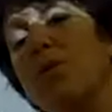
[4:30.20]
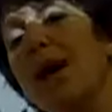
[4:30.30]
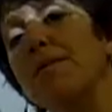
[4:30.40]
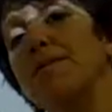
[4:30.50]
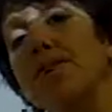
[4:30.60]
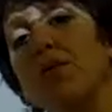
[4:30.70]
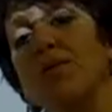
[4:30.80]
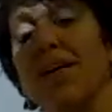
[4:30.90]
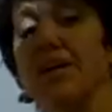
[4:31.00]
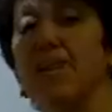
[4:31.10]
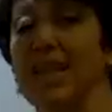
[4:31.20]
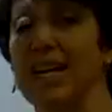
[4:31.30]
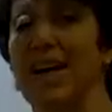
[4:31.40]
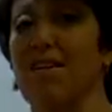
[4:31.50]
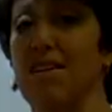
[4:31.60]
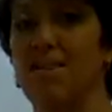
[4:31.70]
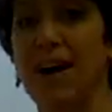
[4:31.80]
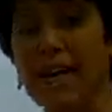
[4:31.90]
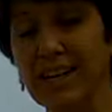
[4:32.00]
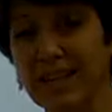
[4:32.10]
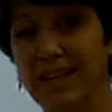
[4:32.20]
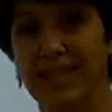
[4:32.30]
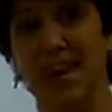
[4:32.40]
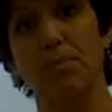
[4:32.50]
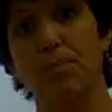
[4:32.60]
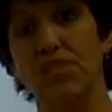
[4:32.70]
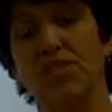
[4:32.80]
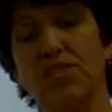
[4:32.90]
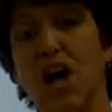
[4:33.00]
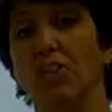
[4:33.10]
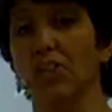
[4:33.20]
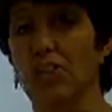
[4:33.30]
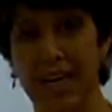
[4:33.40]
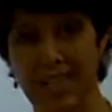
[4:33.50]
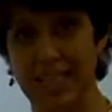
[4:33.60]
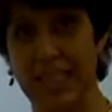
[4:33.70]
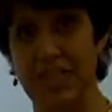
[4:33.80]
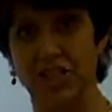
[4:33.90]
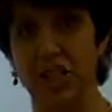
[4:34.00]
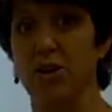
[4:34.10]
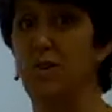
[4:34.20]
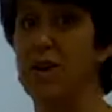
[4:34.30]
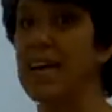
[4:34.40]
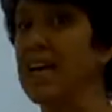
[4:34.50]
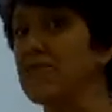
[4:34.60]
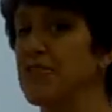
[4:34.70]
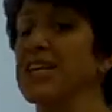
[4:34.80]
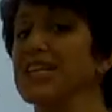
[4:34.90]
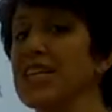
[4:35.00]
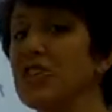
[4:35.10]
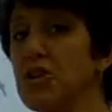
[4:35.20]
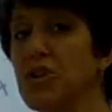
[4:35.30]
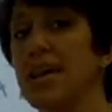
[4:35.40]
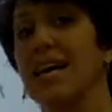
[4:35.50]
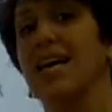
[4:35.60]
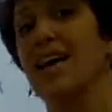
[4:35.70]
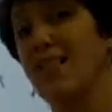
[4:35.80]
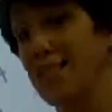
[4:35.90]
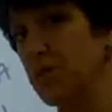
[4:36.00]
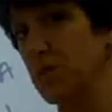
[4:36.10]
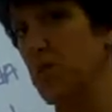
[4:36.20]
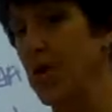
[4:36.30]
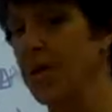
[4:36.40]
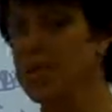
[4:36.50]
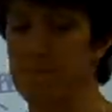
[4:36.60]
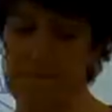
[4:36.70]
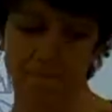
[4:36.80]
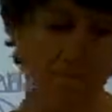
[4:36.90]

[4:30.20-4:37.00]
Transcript: the ribosome, then we can have our final step, which is called translation. We can have translation begin at this point.